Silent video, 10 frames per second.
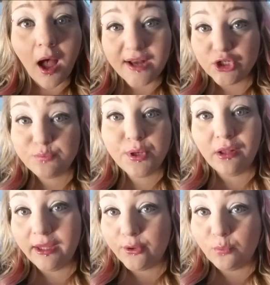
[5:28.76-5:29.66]
I just put a
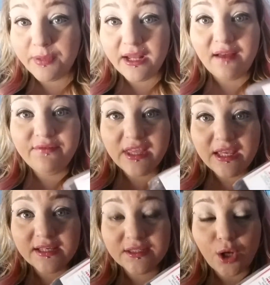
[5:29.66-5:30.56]
little bit of
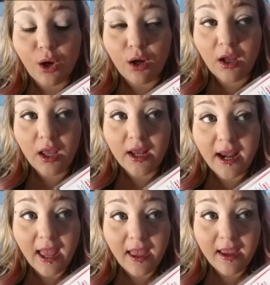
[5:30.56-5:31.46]
this
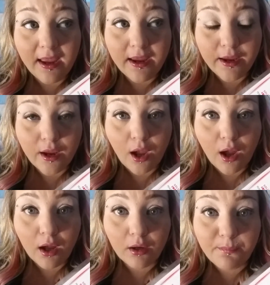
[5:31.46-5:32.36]
on a
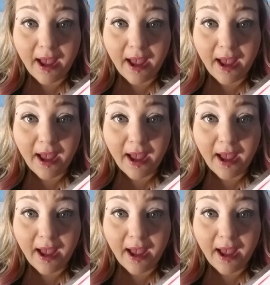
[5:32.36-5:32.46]
uh,